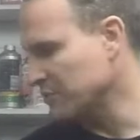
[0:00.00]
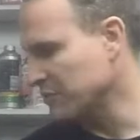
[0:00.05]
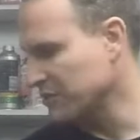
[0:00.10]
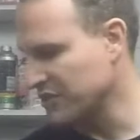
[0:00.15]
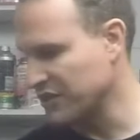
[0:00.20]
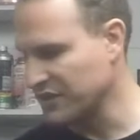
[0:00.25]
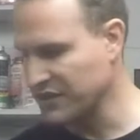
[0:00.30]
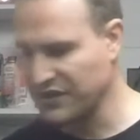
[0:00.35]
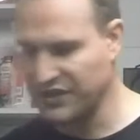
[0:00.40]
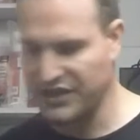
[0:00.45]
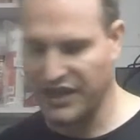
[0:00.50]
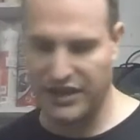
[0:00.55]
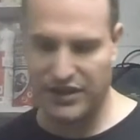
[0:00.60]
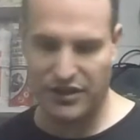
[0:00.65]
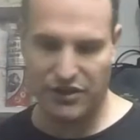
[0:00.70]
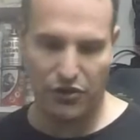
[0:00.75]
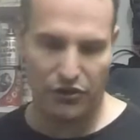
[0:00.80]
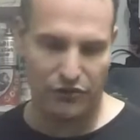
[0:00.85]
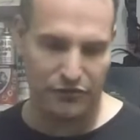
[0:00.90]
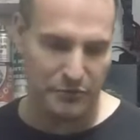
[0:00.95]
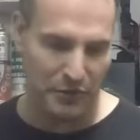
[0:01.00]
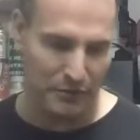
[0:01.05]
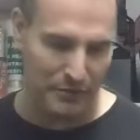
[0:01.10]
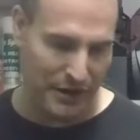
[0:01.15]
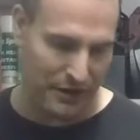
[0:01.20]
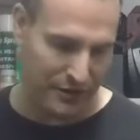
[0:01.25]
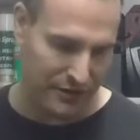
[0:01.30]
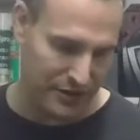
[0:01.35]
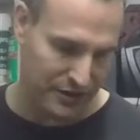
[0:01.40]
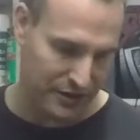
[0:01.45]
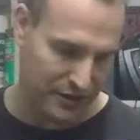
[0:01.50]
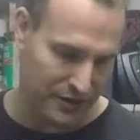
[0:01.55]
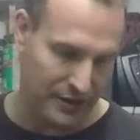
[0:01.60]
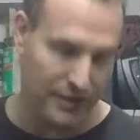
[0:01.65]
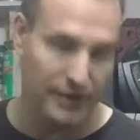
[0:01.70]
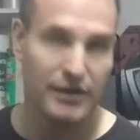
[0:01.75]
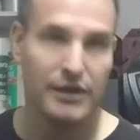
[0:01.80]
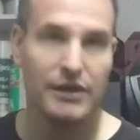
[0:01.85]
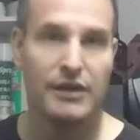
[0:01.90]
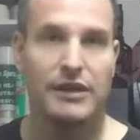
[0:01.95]
ones, as I said, I got from America,
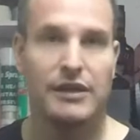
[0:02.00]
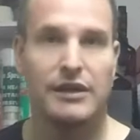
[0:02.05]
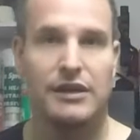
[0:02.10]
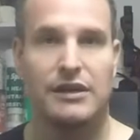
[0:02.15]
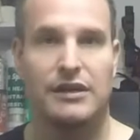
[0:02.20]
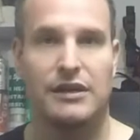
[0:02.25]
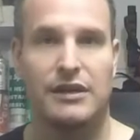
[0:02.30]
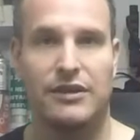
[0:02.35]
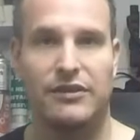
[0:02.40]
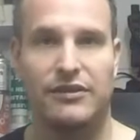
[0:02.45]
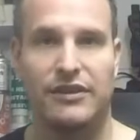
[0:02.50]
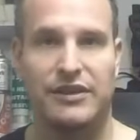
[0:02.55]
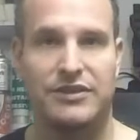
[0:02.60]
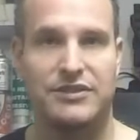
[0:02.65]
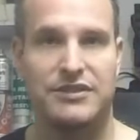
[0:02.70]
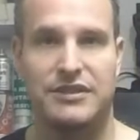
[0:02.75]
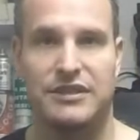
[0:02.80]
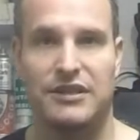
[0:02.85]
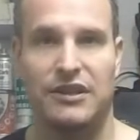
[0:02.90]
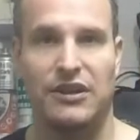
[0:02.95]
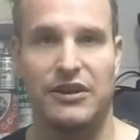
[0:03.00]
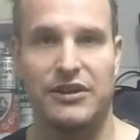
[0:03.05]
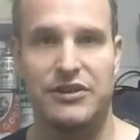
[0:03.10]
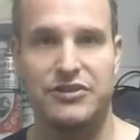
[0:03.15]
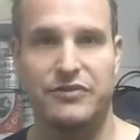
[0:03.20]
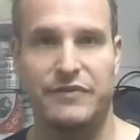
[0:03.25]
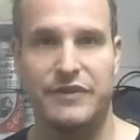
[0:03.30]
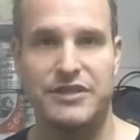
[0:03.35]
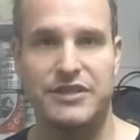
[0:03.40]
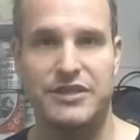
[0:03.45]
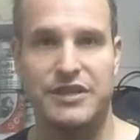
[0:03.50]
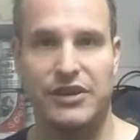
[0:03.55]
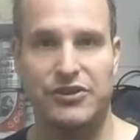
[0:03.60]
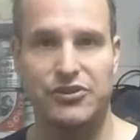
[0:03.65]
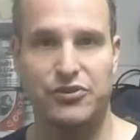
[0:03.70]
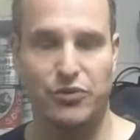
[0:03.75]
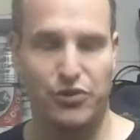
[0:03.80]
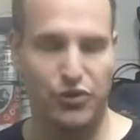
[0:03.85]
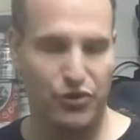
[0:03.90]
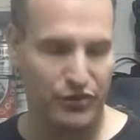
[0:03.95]
and thanks to the delights of
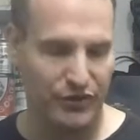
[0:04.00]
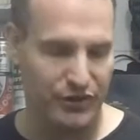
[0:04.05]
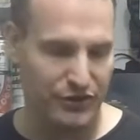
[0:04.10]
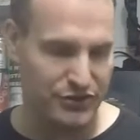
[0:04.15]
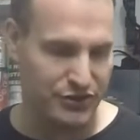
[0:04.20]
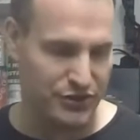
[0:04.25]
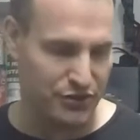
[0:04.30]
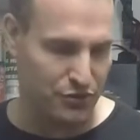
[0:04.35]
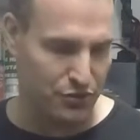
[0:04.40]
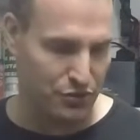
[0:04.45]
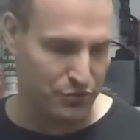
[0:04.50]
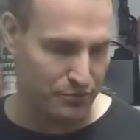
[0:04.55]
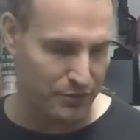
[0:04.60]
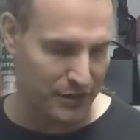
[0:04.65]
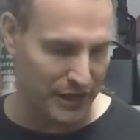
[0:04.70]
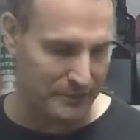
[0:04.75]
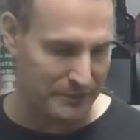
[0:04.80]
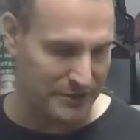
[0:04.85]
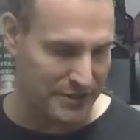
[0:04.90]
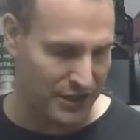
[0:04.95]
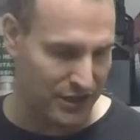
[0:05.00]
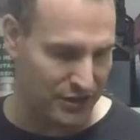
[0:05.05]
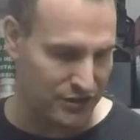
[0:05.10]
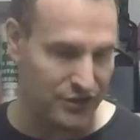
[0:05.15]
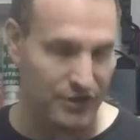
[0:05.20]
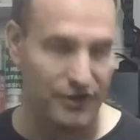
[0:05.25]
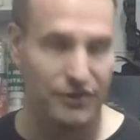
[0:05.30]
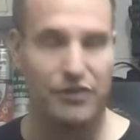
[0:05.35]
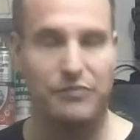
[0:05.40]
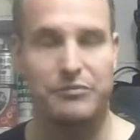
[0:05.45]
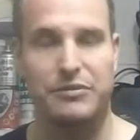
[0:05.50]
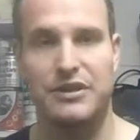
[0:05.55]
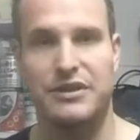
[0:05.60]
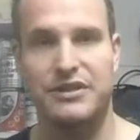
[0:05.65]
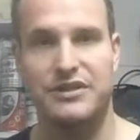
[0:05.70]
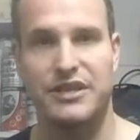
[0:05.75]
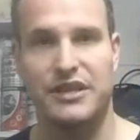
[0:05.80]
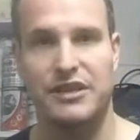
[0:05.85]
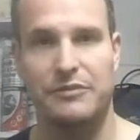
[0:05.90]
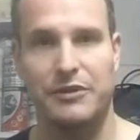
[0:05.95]
international couriers, no blame attached to the company
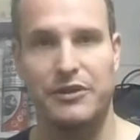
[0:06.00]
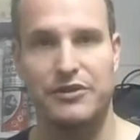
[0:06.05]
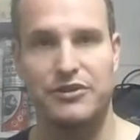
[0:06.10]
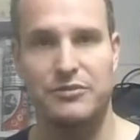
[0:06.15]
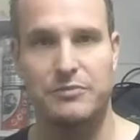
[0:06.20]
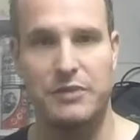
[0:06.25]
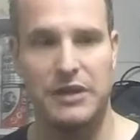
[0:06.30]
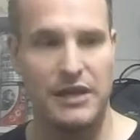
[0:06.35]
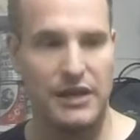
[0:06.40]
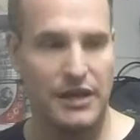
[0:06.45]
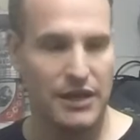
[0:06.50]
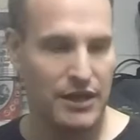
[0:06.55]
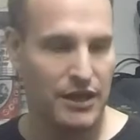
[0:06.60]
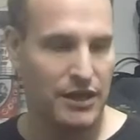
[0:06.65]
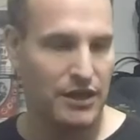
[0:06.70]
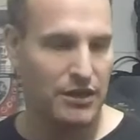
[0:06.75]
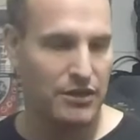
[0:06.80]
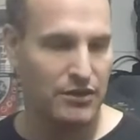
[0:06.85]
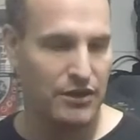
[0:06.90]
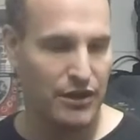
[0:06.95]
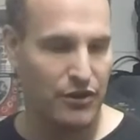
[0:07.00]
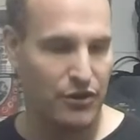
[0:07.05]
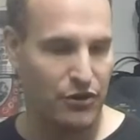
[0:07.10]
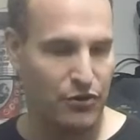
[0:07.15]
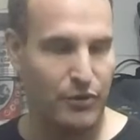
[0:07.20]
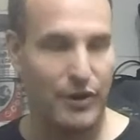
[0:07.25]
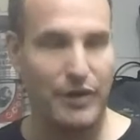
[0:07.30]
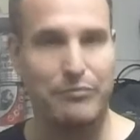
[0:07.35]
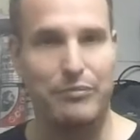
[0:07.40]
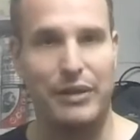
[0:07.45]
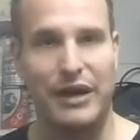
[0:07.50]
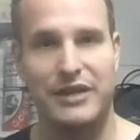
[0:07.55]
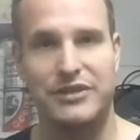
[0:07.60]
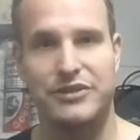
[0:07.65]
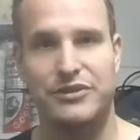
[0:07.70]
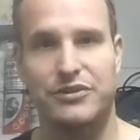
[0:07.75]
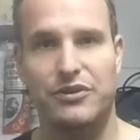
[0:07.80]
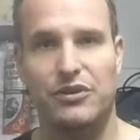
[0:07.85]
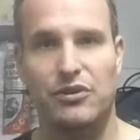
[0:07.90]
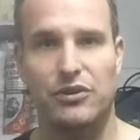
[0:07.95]
that sent them out to me, they got quite
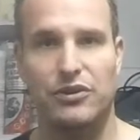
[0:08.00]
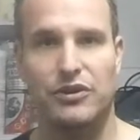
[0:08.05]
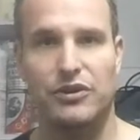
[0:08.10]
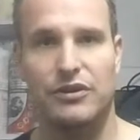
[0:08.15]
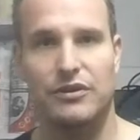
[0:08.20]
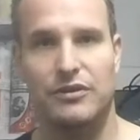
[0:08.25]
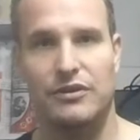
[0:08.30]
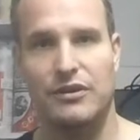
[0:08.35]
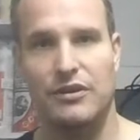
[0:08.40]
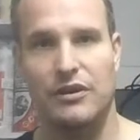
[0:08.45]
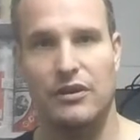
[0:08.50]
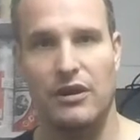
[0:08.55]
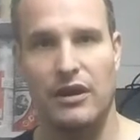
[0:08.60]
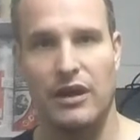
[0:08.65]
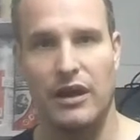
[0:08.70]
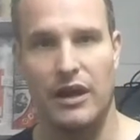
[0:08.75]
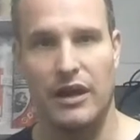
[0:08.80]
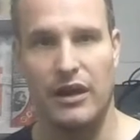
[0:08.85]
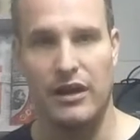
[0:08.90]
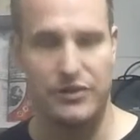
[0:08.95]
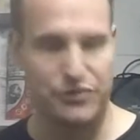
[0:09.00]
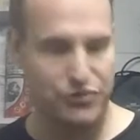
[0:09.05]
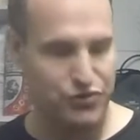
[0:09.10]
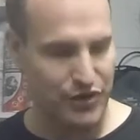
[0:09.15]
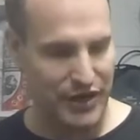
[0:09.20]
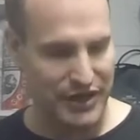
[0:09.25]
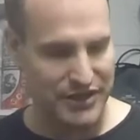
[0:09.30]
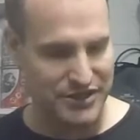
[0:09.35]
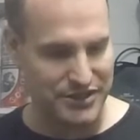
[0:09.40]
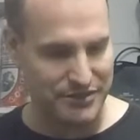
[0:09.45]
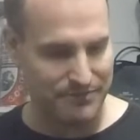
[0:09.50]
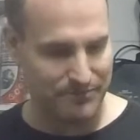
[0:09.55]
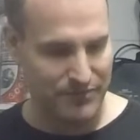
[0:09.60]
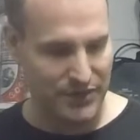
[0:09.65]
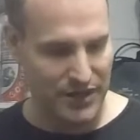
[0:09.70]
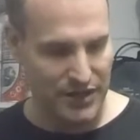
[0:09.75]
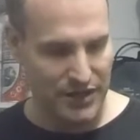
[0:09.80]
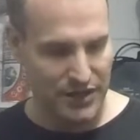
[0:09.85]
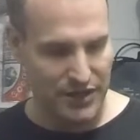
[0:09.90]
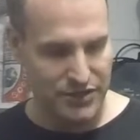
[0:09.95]
battered on in transit,
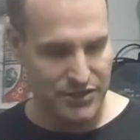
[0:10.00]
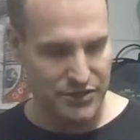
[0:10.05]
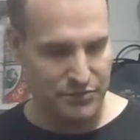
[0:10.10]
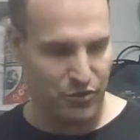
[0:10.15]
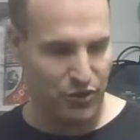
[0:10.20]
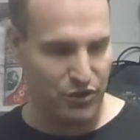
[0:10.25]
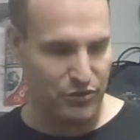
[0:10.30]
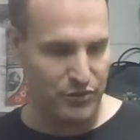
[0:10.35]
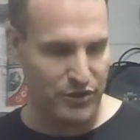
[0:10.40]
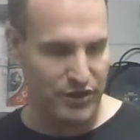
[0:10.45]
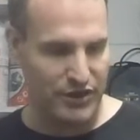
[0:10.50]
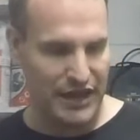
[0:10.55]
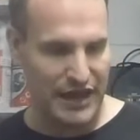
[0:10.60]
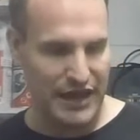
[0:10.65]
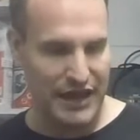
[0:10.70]
to the point where the